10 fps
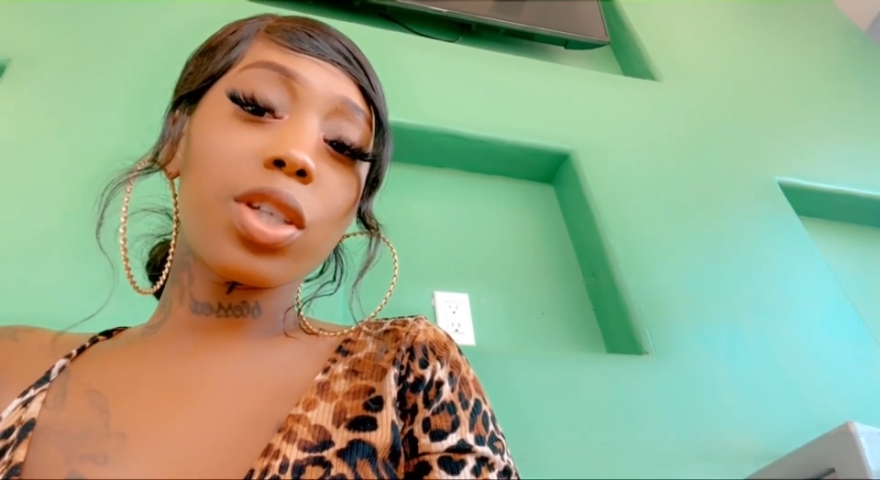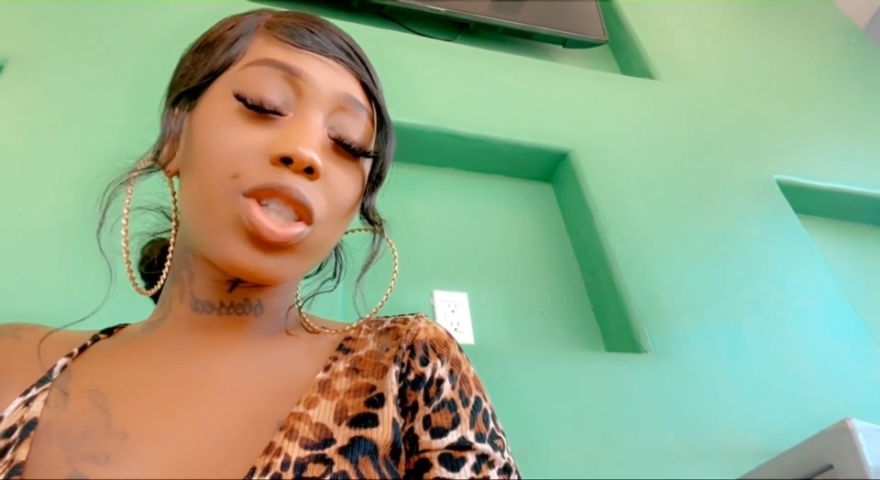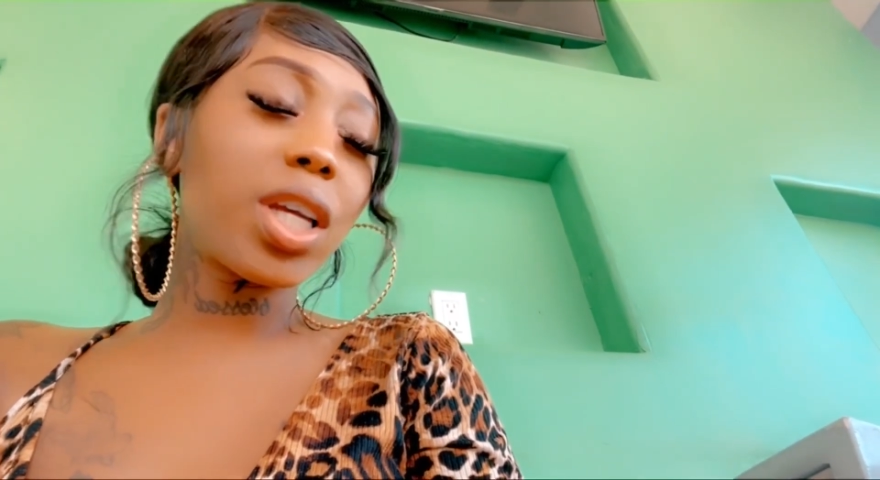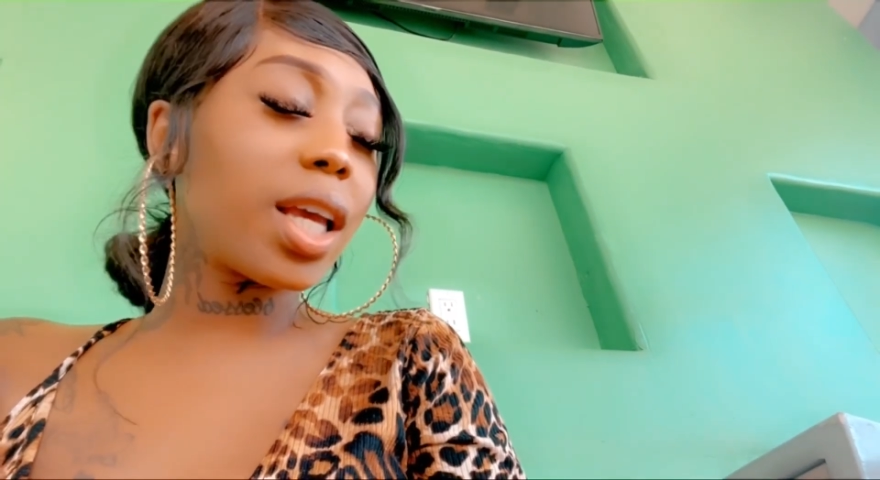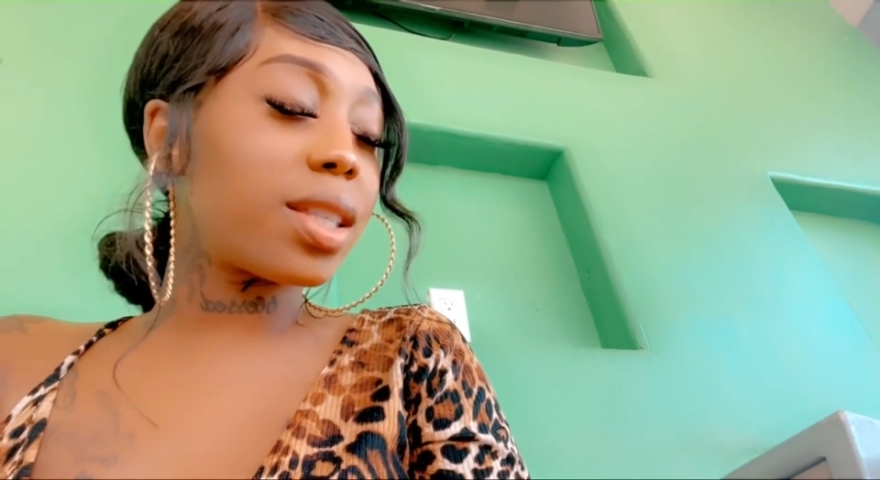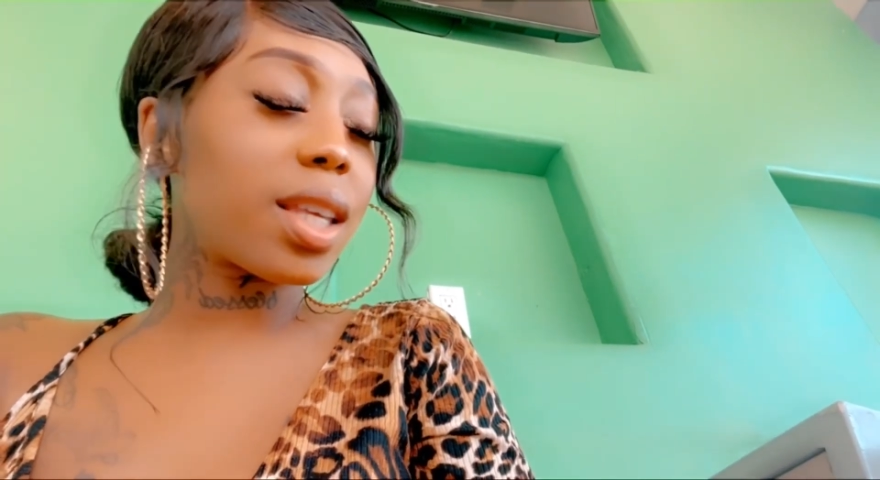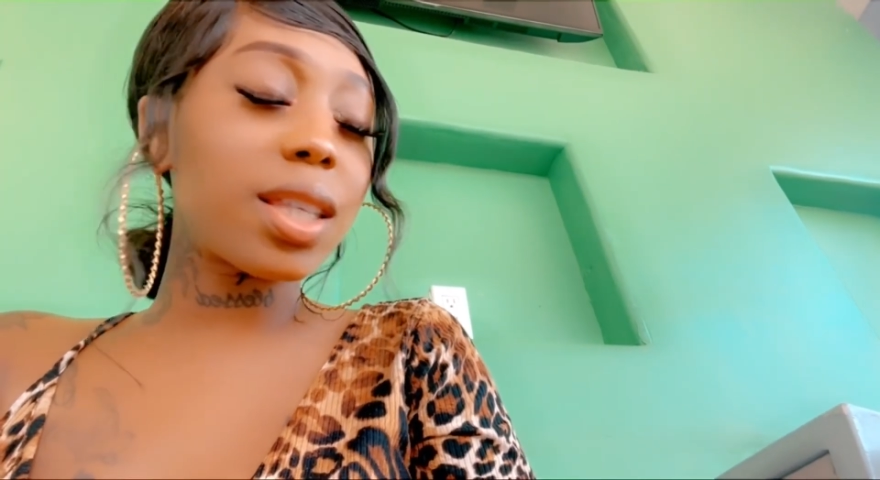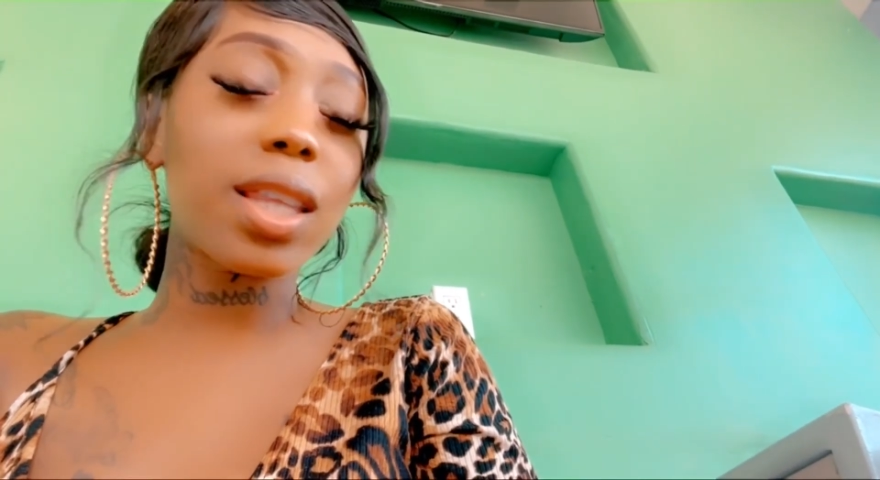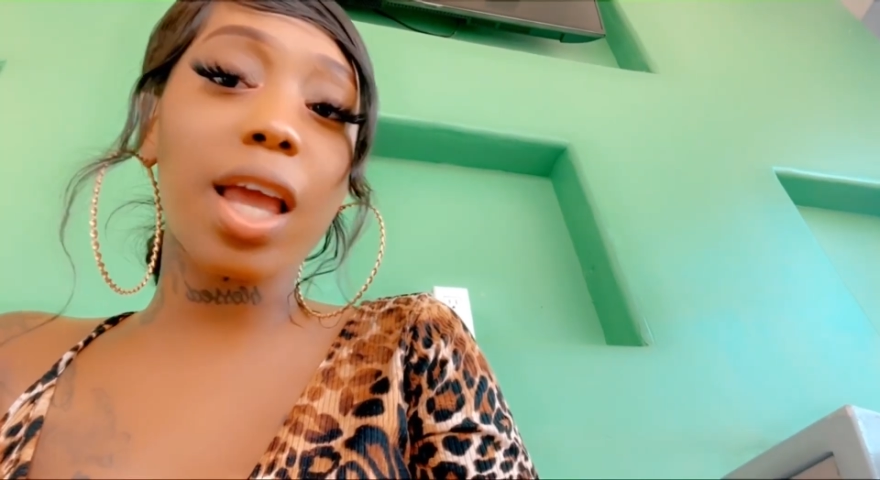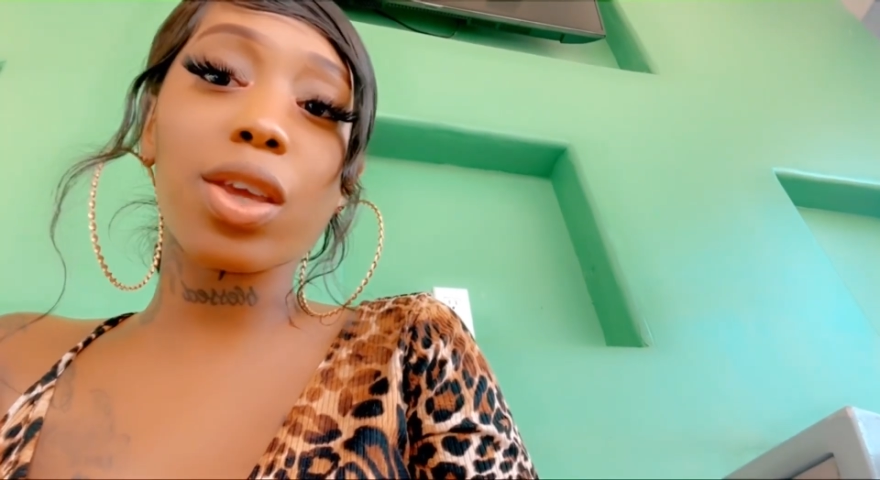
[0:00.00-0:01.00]
Jesus,
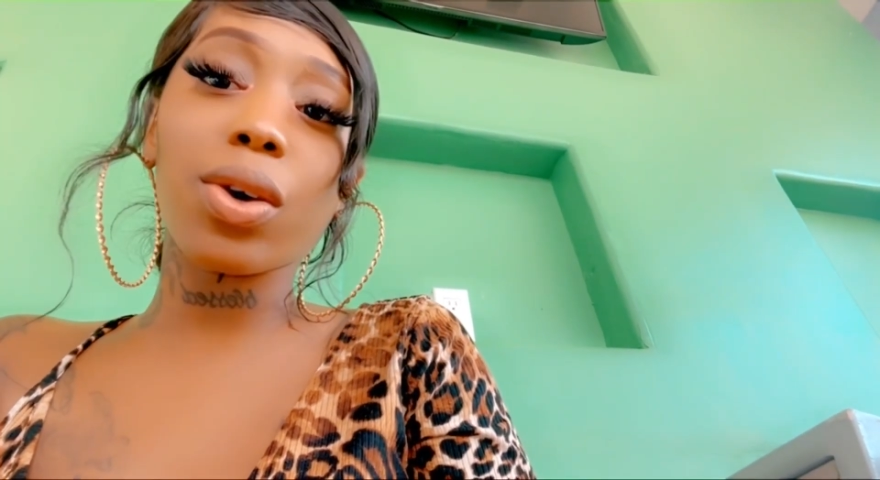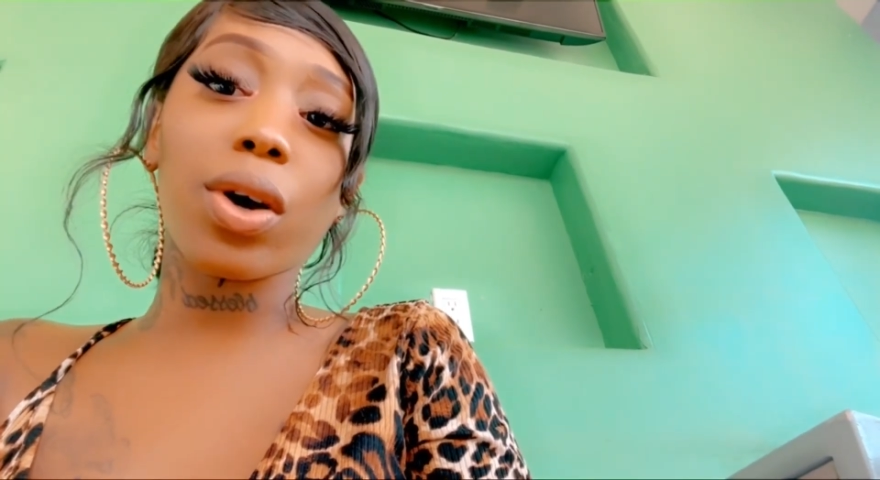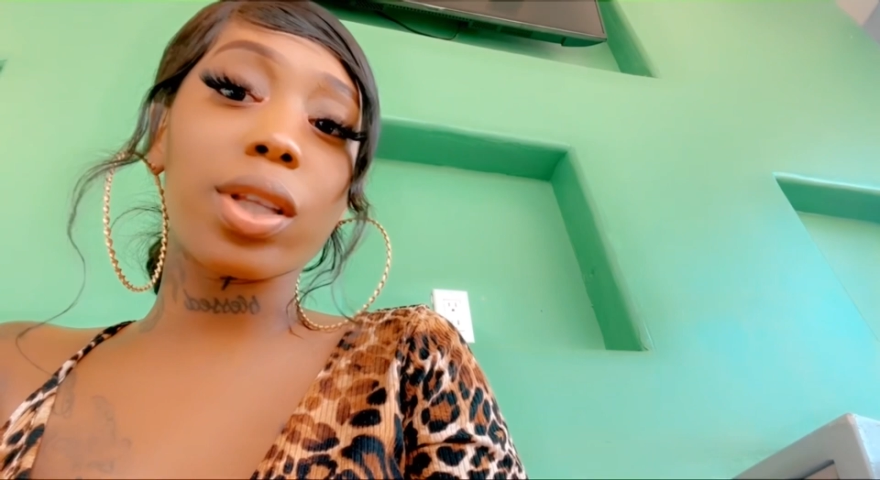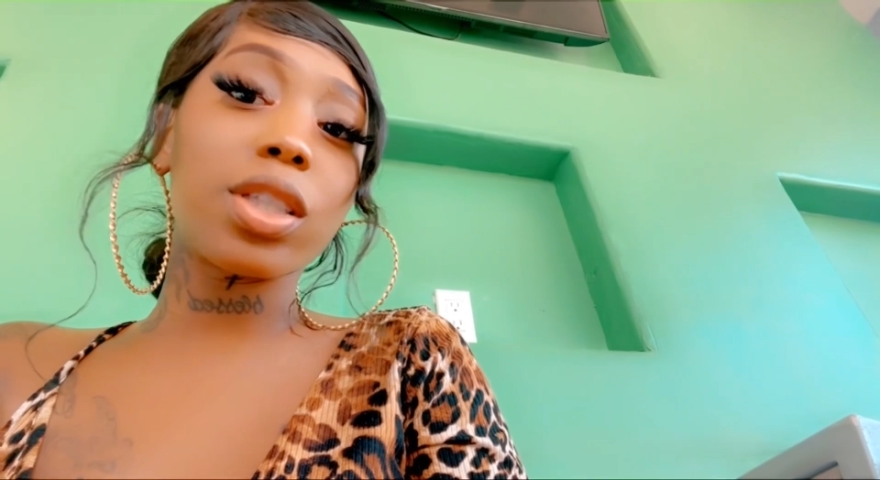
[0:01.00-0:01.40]
thank you, Holy